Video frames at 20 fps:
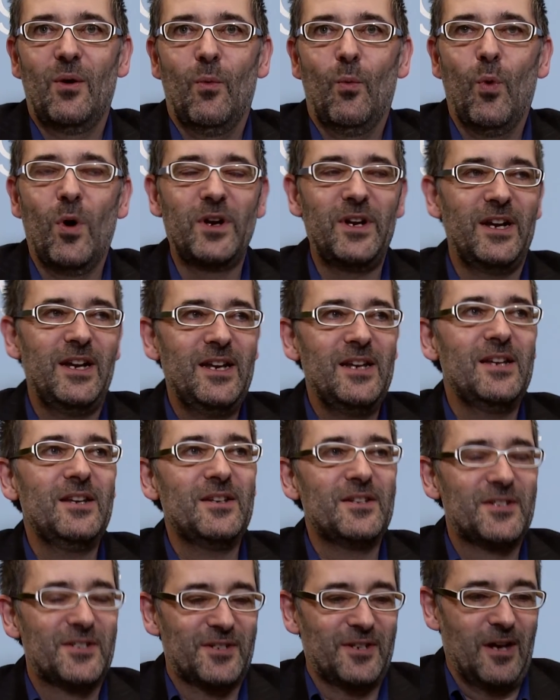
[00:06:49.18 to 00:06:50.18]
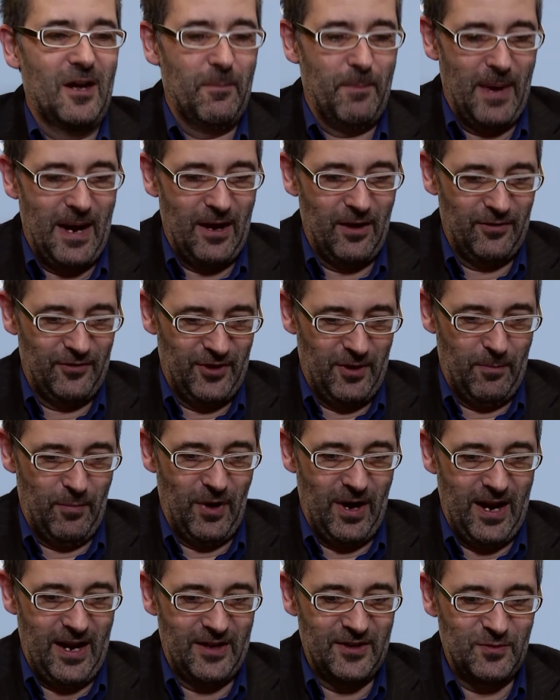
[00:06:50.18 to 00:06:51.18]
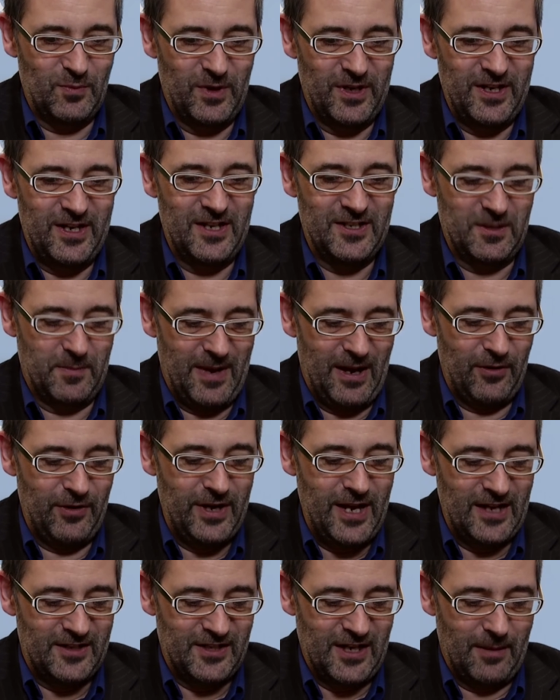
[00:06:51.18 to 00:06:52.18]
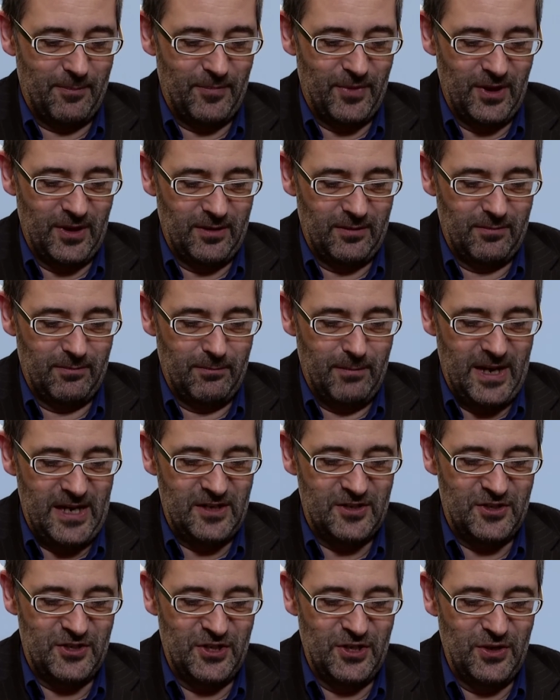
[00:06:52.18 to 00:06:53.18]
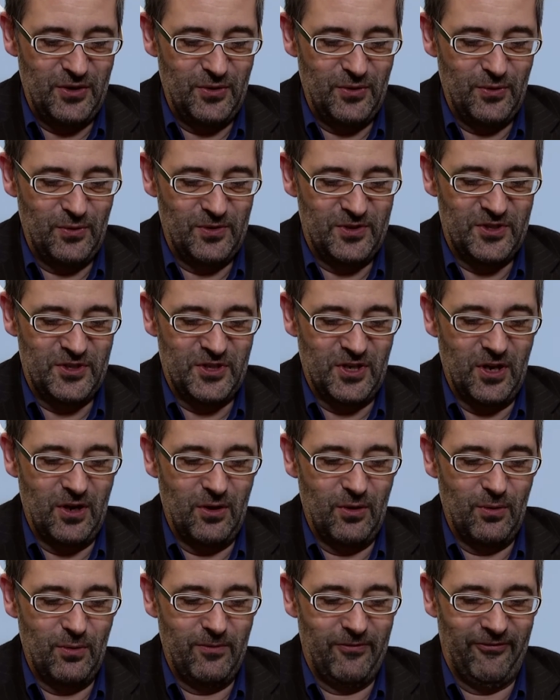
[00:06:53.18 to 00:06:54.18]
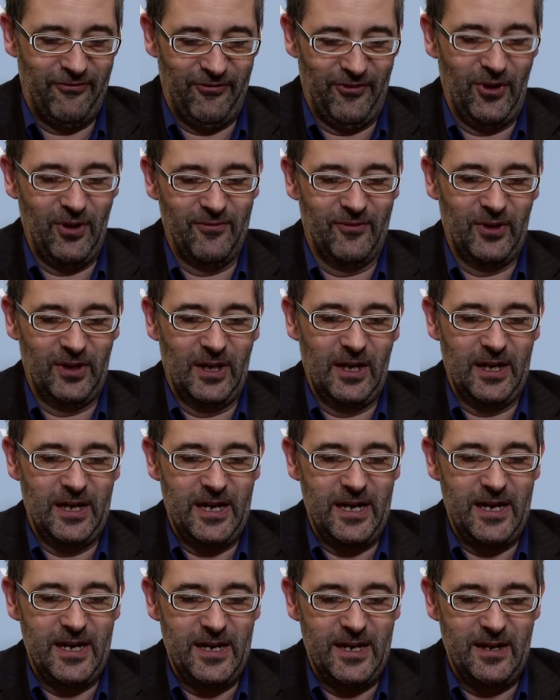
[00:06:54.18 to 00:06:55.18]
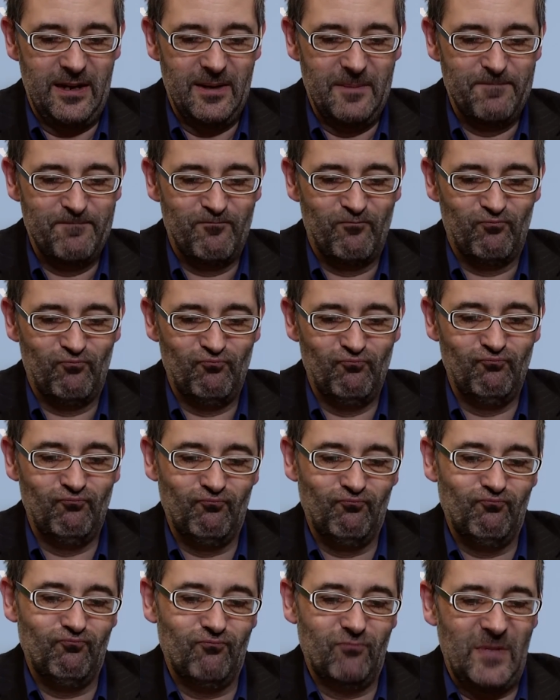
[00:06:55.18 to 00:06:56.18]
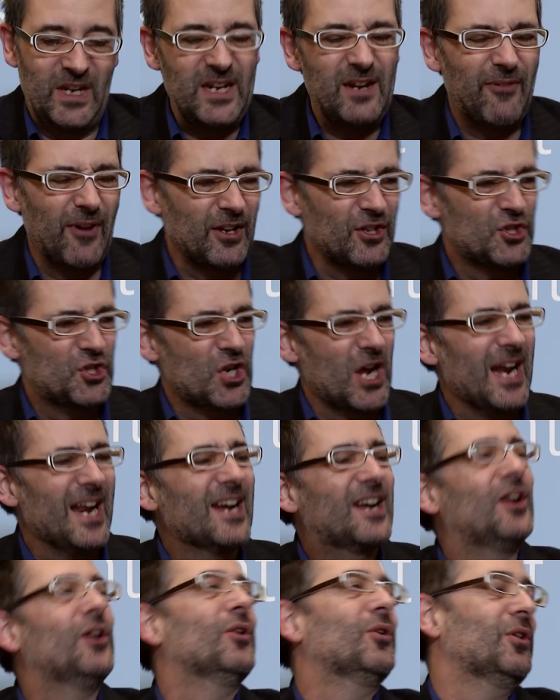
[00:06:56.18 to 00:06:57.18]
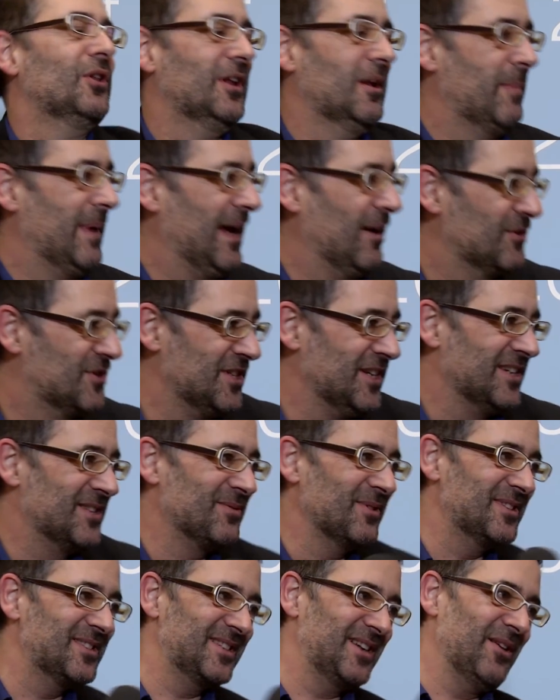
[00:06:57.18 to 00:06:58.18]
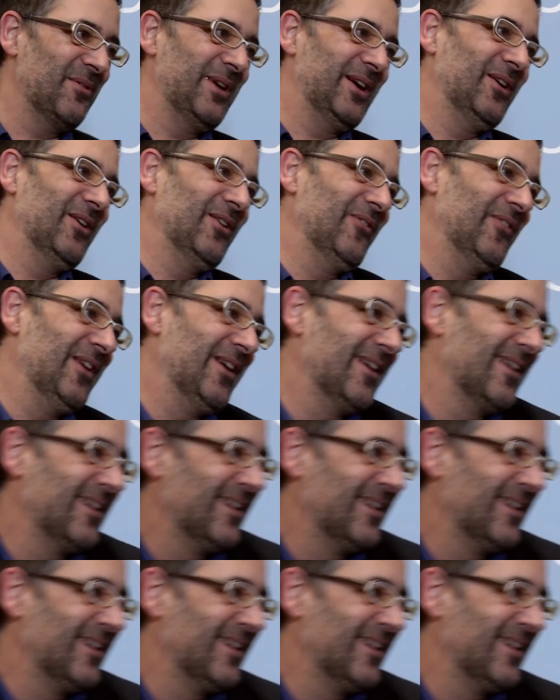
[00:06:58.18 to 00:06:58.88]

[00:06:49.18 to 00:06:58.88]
what it is about the brand, what it is about NetApp that makes you so fervently evangelical about it. What's going on there?